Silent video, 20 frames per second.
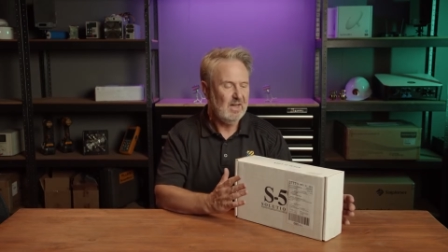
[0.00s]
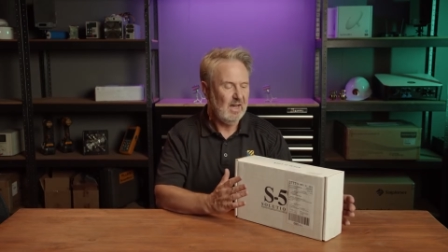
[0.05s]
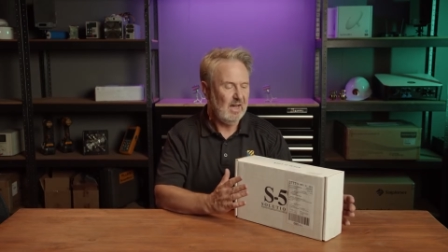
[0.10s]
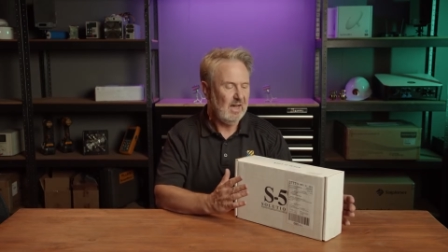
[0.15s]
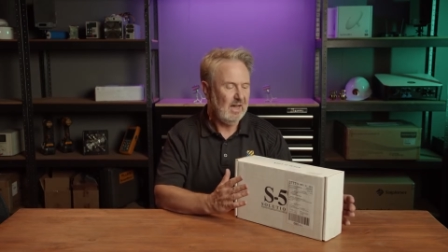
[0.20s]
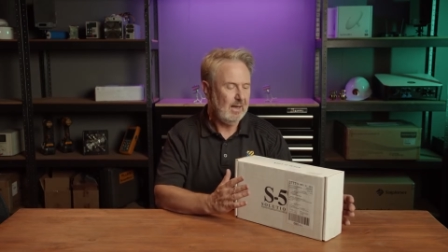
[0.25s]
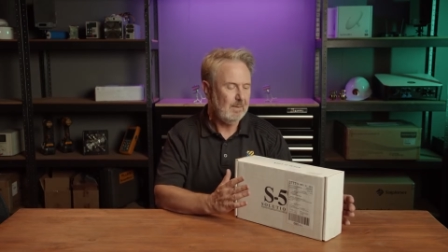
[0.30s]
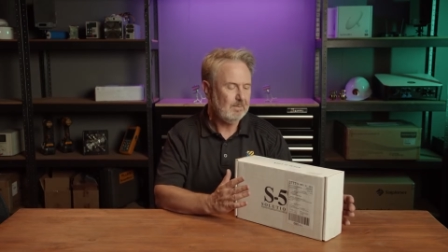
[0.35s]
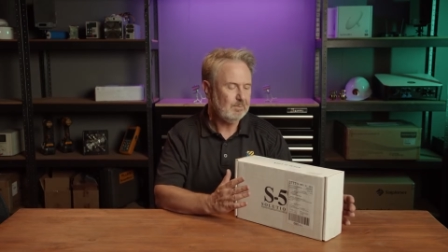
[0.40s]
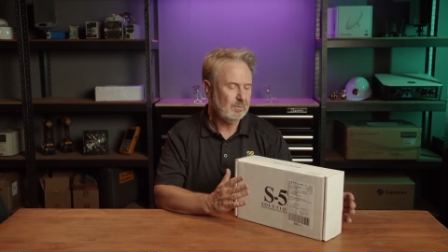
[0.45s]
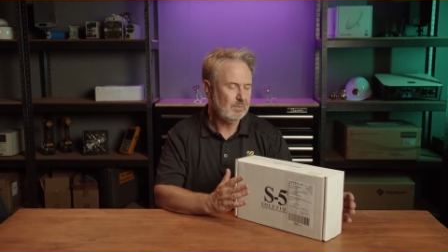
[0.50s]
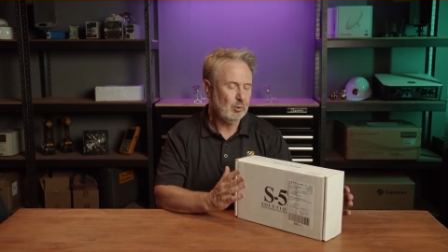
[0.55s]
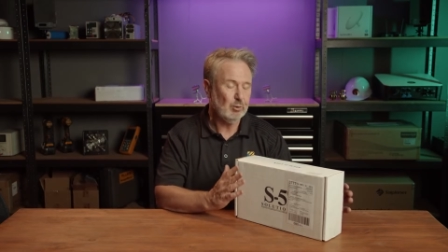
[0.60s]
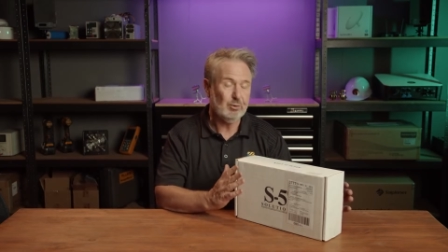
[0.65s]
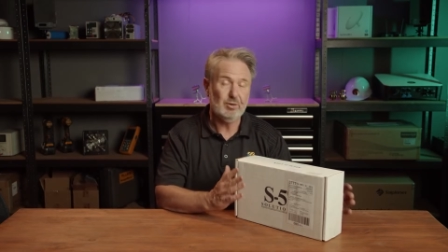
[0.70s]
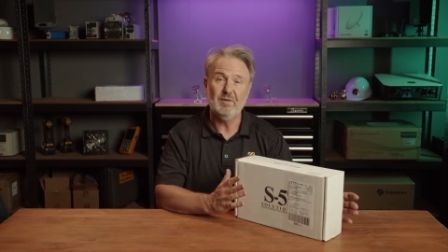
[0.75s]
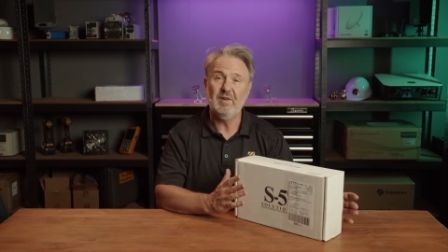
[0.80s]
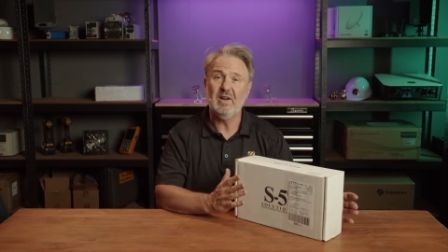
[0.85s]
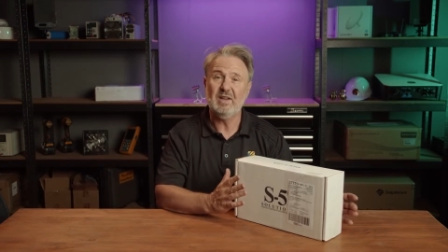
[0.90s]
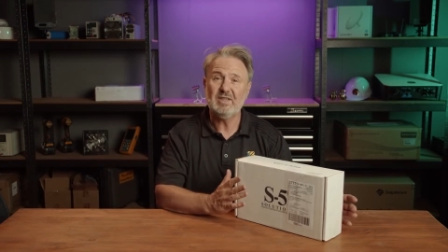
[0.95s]
or
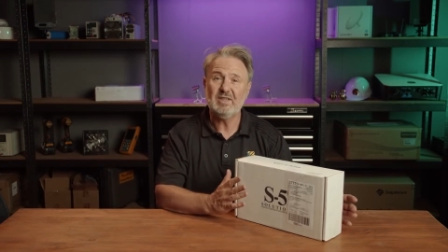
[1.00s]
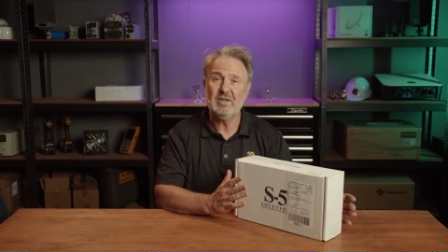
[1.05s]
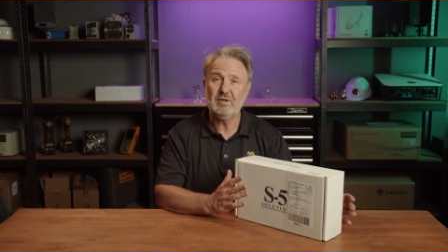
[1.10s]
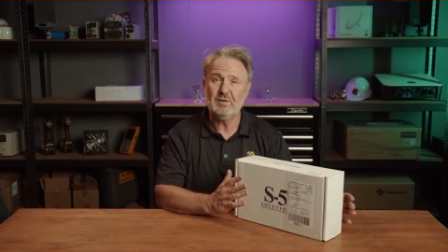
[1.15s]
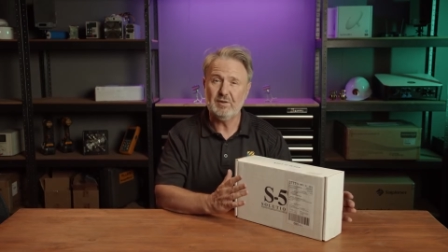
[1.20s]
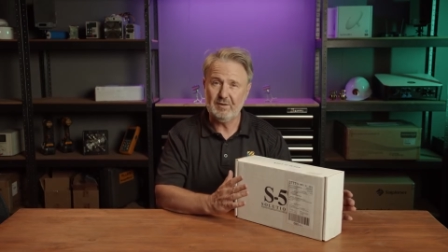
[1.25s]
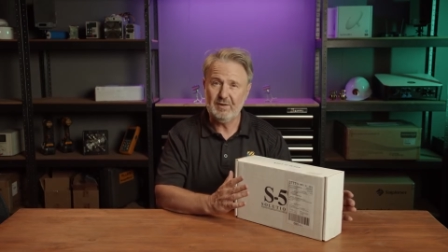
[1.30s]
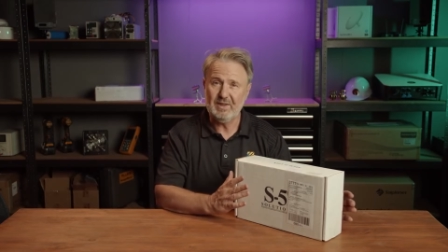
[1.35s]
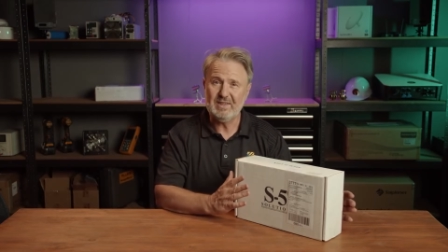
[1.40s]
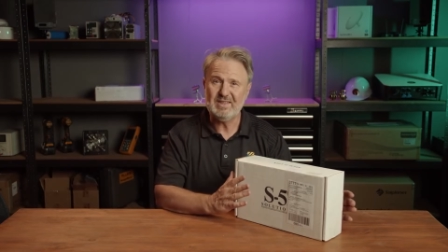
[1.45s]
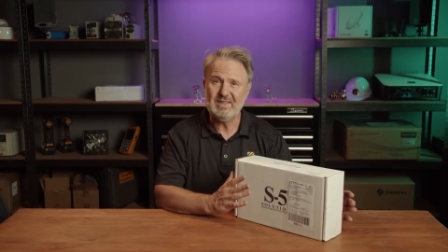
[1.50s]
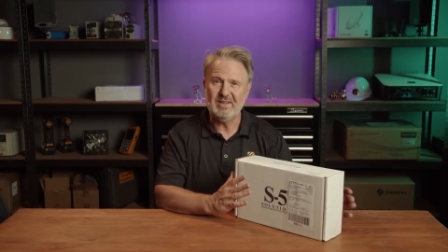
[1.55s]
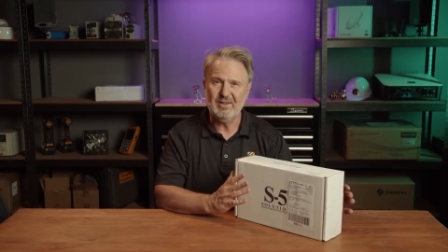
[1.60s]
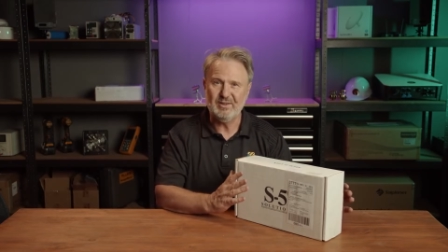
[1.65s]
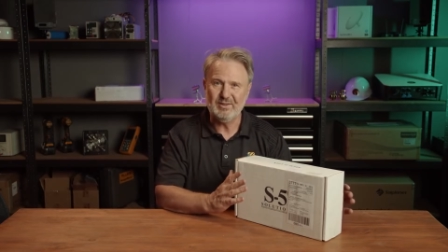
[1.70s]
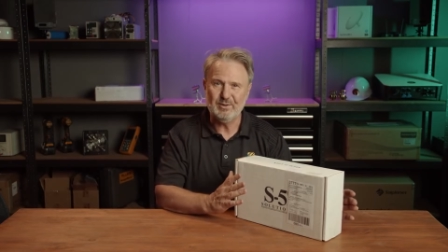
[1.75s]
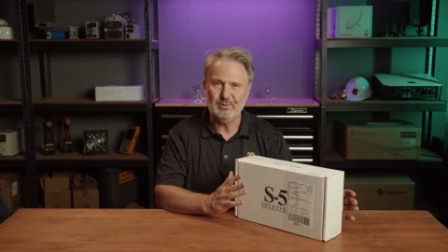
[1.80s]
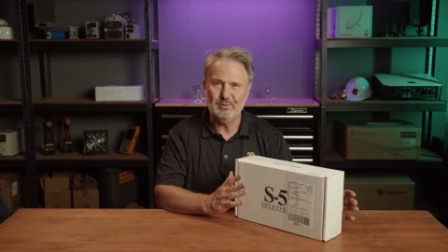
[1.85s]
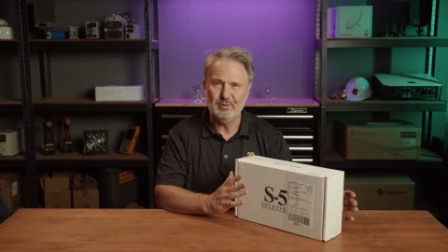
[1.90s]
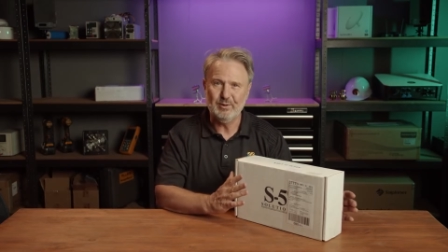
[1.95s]
devices for fixing
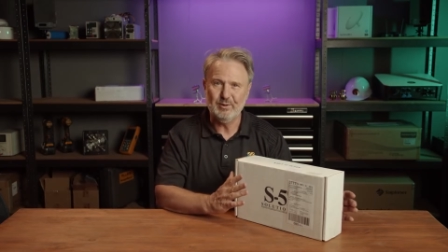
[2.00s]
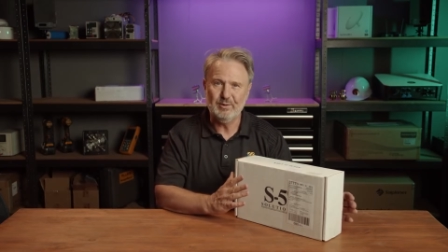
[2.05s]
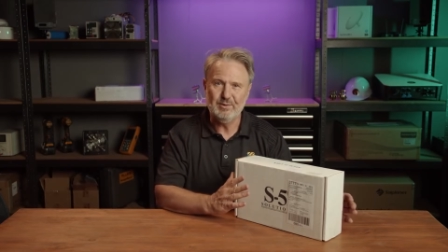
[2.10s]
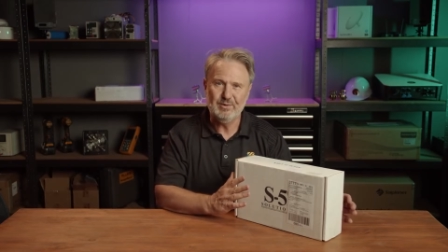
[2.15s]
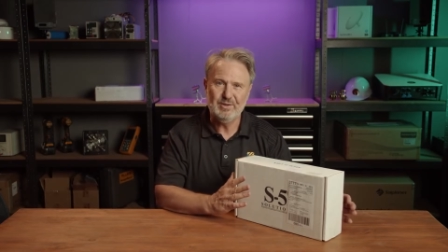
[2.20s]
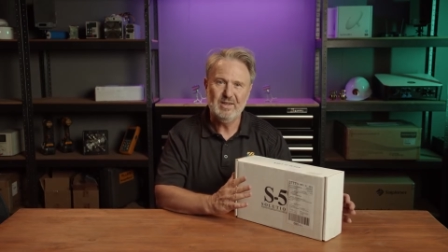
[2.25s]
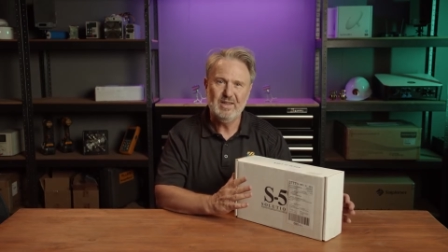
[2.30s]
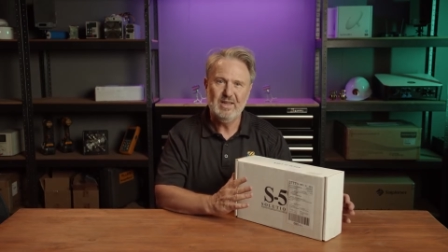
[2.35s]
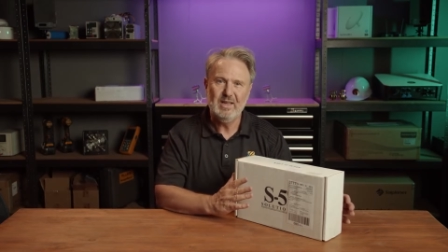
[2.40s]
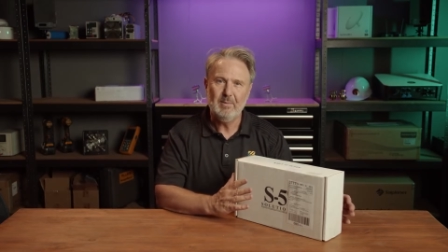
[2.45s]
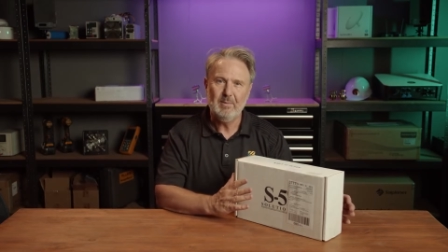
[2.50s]
onto roofs.